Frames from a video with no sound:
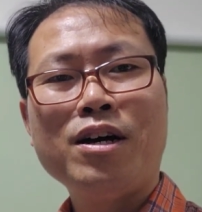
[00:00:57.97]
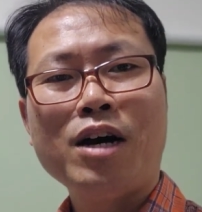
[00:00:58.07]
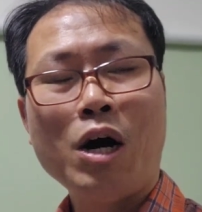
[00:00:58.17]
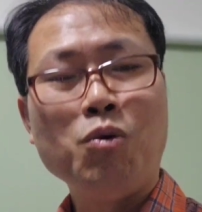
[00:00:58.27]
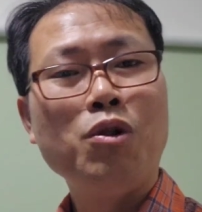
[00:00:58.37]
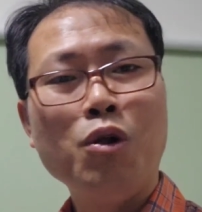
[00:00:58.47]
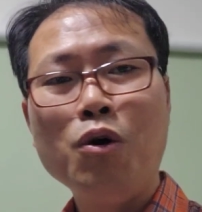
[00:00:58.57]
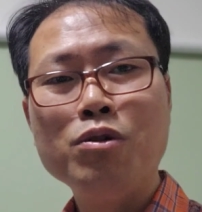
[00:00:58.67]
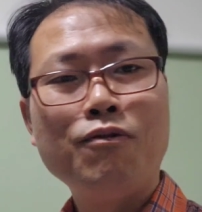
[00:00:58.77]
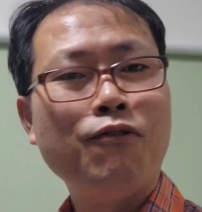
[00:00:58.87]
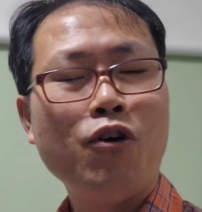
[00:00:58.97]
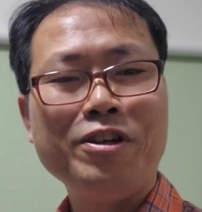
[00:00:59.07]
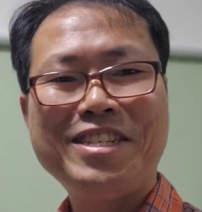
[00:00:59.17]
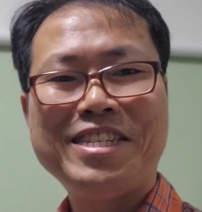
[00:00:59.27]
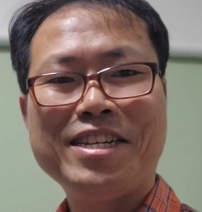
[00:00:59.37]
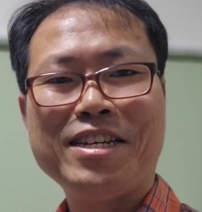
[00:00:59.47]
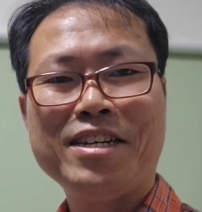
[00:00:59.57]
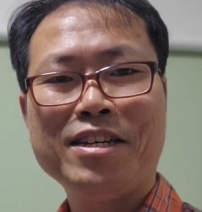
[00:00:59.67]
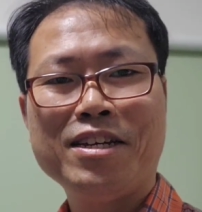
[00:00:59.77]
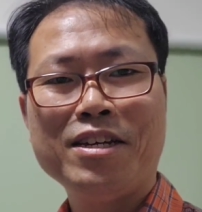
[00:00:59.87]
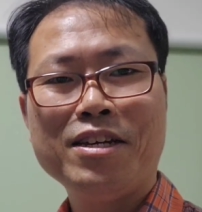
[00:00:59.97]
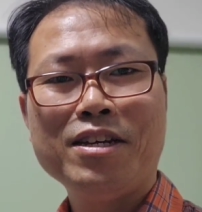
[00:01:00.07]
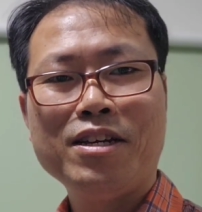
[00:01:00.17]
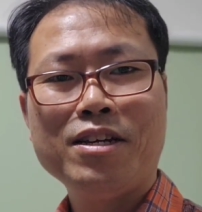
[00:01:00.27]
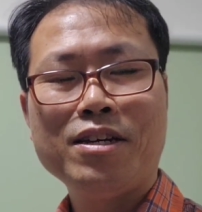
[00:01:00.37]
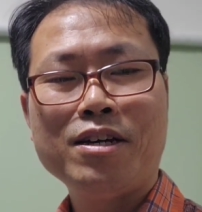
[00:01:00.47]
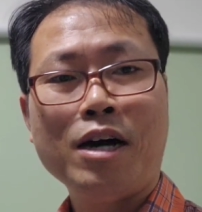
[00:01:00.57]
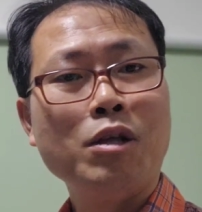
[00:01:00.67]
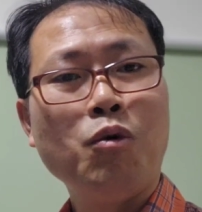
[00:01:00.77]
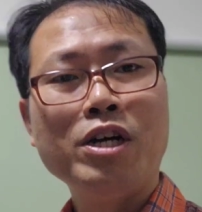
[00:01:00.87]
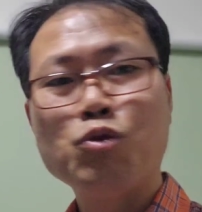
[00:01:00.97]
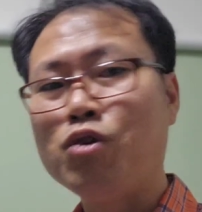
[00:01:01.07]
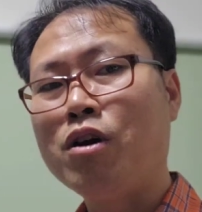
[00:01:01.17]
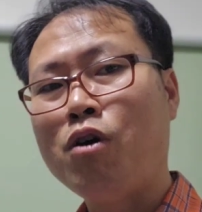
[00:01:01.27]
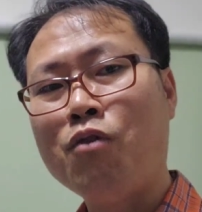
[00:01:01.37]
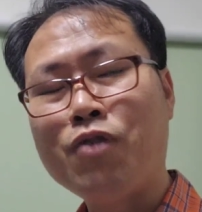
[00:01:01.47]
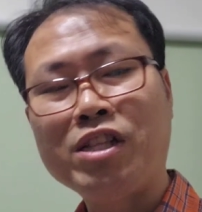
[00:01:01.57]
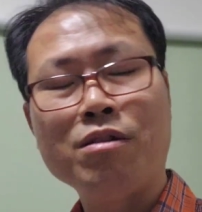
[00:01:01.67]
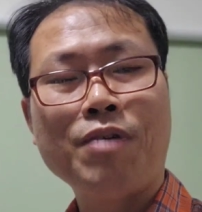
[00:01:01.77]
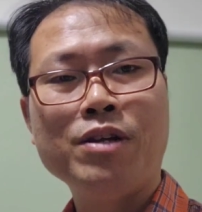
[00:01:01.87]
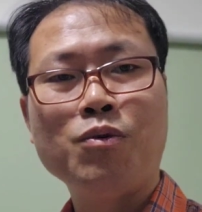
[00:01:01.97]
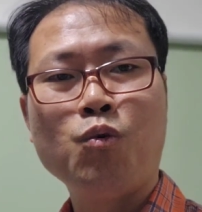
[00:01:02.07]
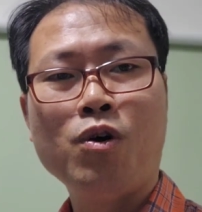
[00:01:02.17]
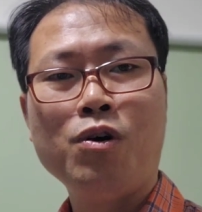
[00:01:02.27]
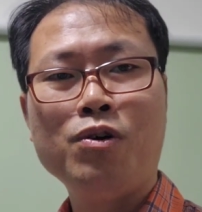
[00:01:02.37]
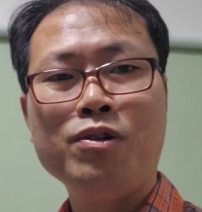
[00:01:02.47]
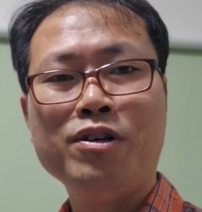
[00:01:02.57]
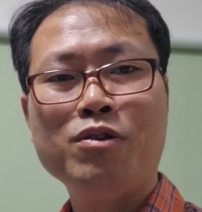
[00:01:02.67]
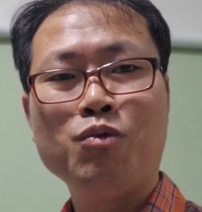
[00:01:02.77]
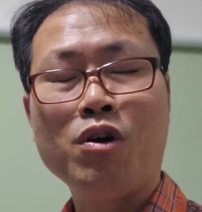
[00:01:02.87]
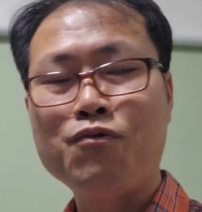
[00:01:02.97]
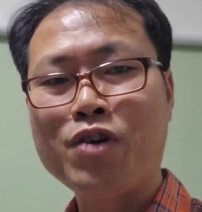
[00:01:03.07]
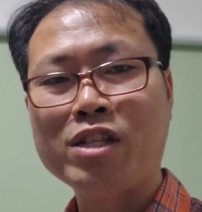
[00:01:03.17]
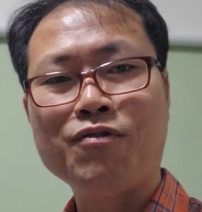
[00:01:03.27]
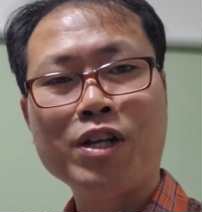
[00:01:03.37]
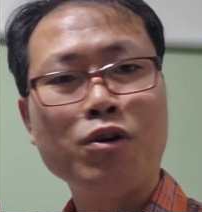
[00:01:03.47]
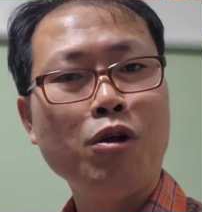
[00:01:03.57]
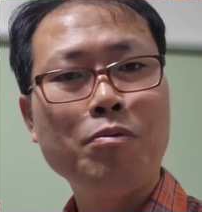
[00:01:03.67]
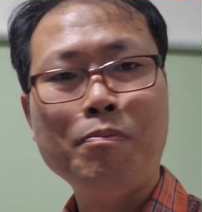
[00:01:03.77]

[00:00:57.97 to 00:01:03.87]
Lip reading: our Lord's voice. Otherwise, we are affected by the world. We are affected by the global